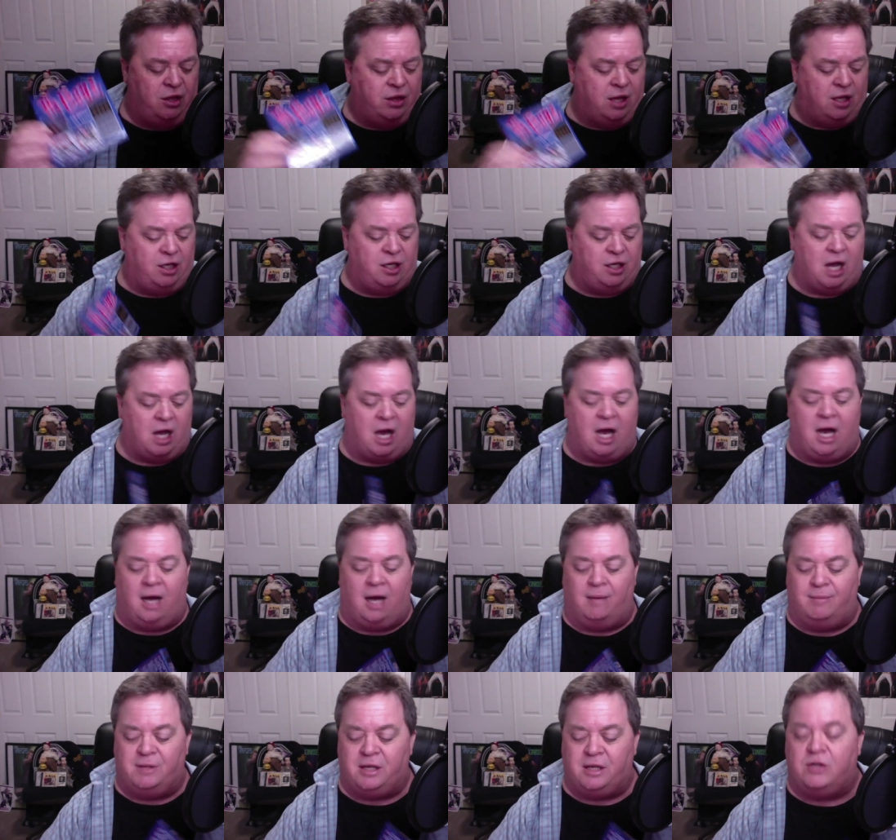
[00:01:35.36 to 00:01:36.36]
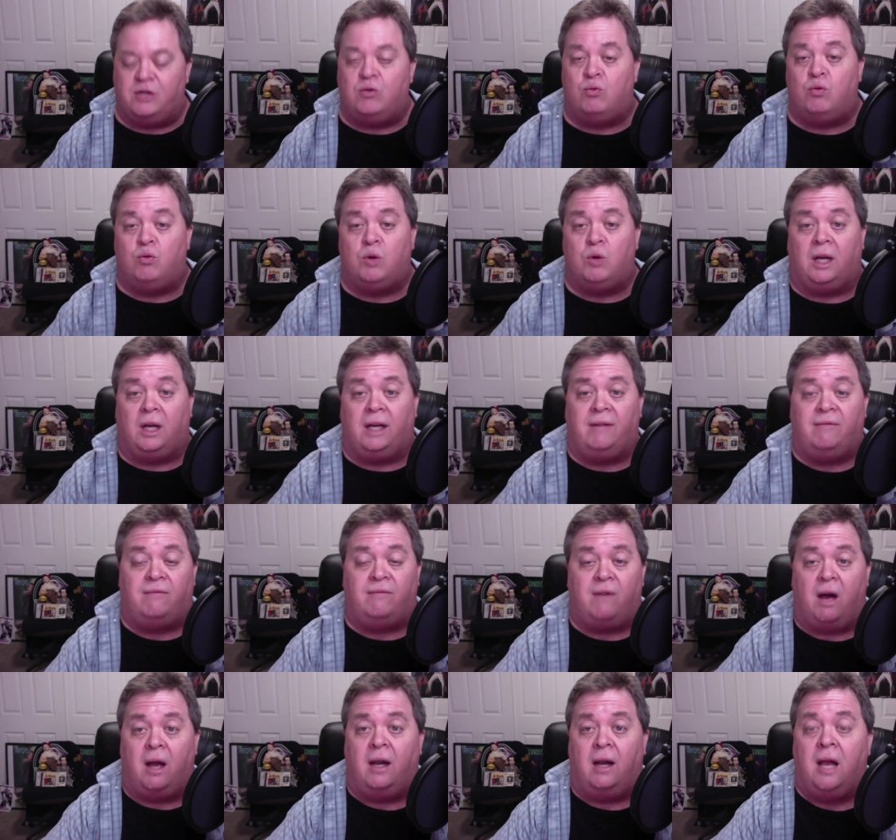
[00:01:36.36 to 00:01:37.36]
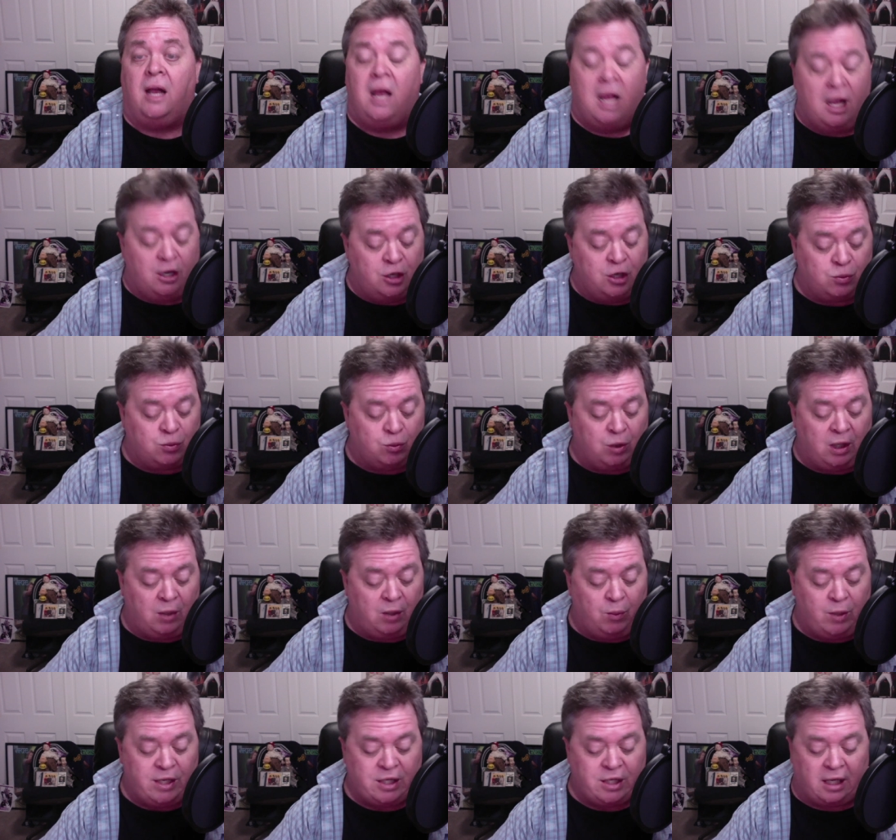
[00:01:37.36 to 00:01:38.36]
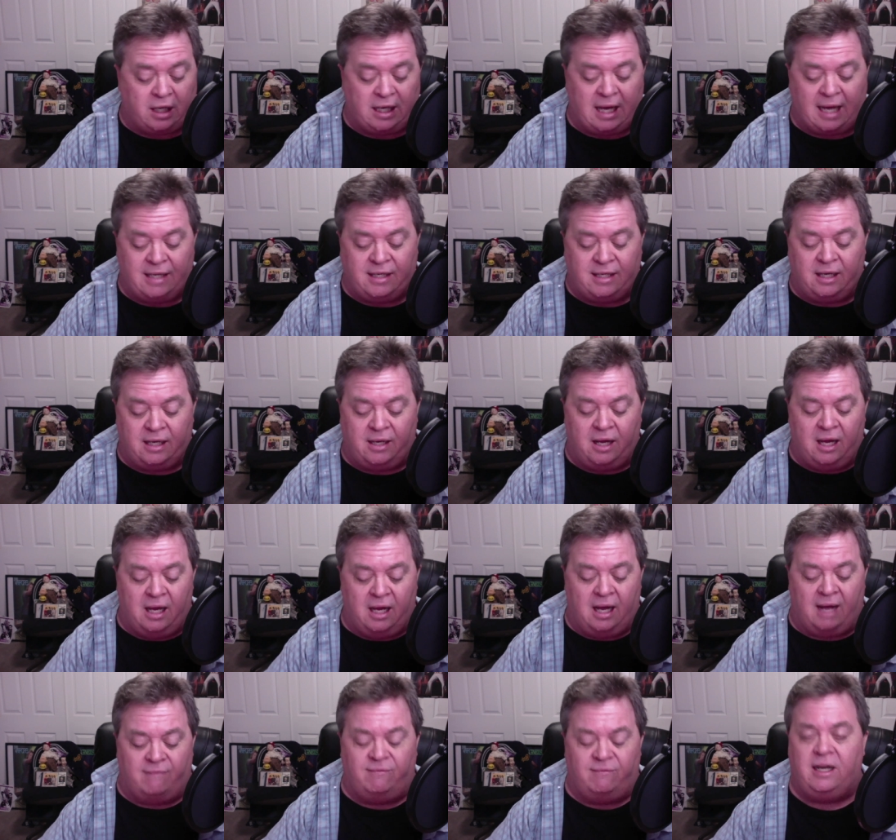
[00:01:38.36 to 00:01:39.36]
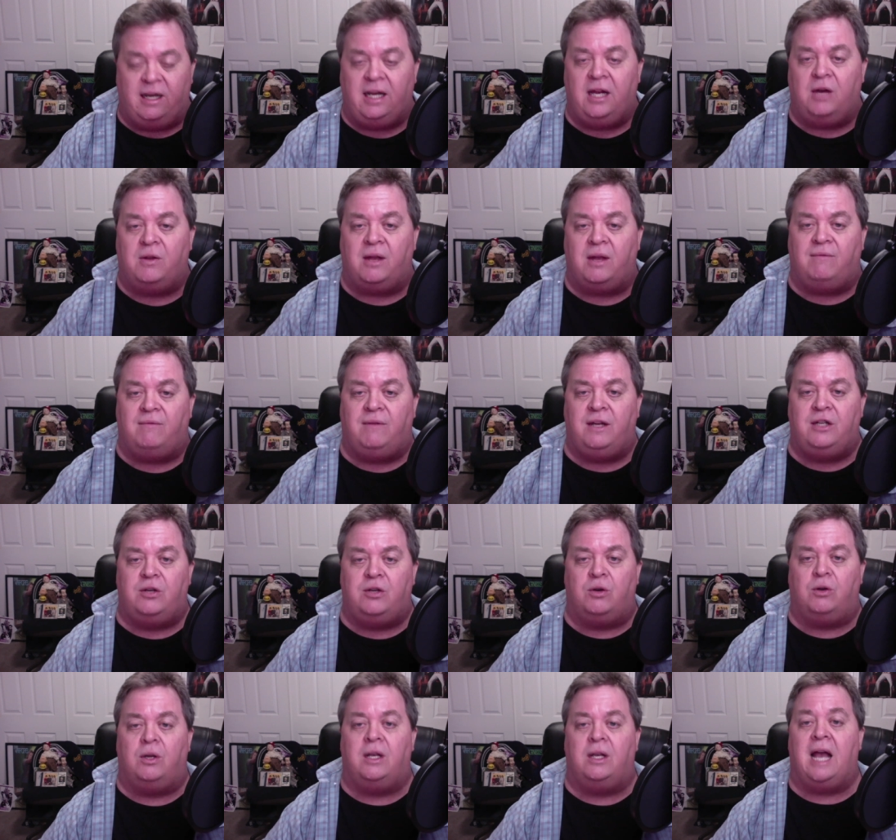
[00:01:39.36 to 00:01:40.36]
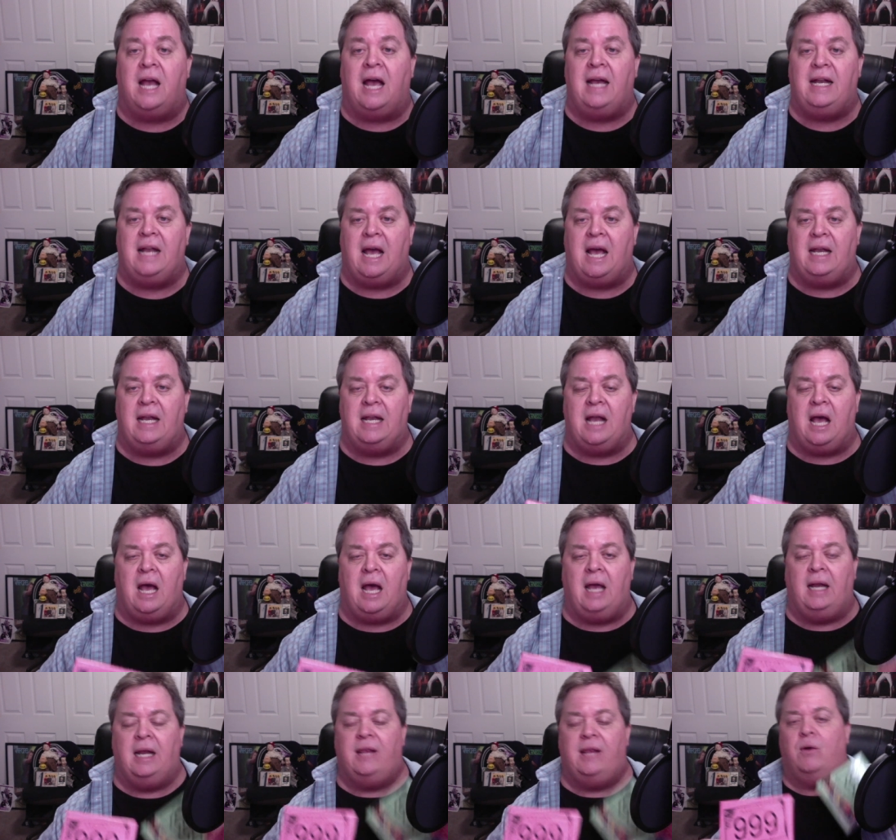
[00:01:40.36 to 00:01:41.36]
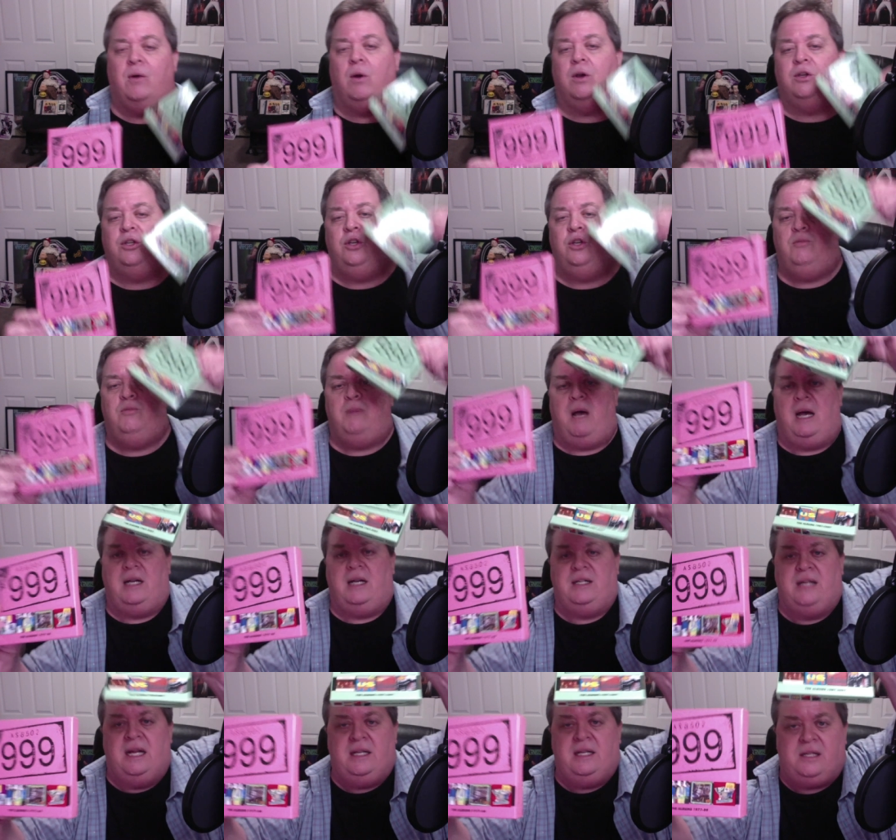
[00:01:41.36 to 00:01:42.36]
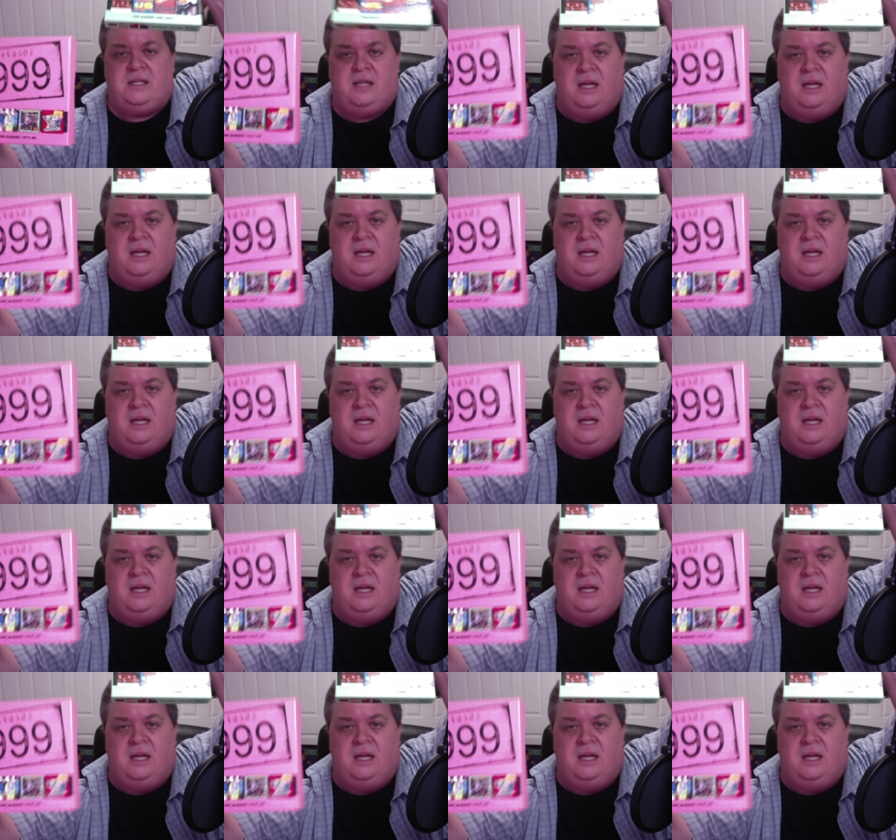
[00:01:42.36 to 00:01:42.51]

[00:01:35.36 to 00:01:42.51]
Yobs. It's really fun. Just really recently, I did a video that featured 999, and there are two box sets